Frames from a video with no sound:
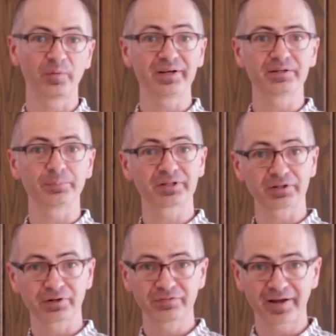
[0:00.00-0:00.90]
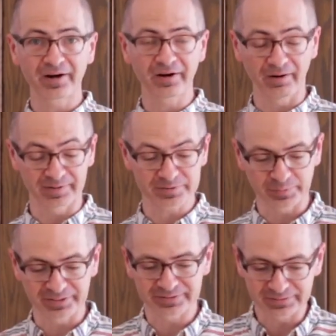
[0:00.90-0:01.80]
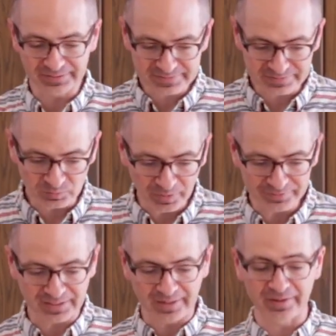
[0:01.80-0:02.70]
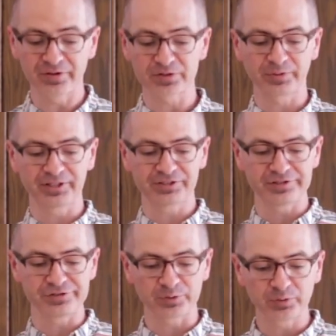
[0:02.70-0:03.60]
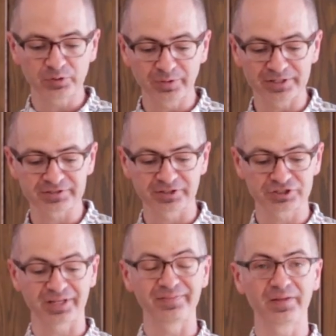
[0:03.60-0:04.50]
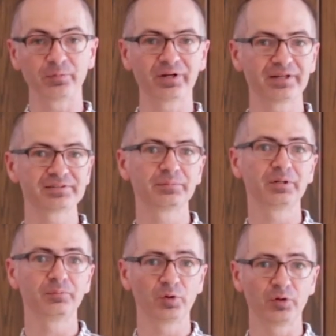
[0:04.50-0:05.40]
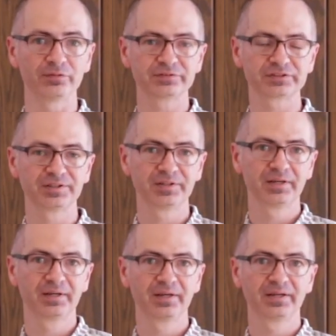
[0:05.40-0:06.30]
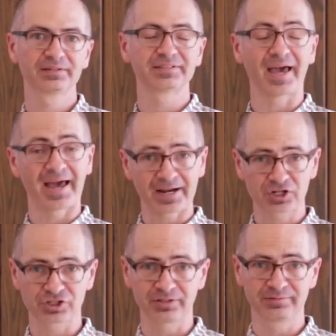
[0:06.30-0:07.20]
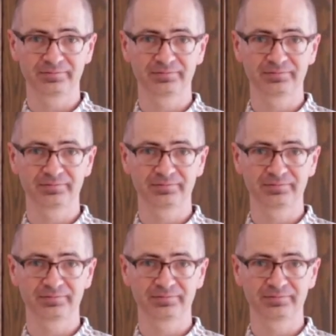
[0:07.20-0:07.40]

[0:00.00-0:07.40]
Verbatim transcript: We need to purify our hearts. We need to listen well to others. We need to do the research, and then we need to be moved to action.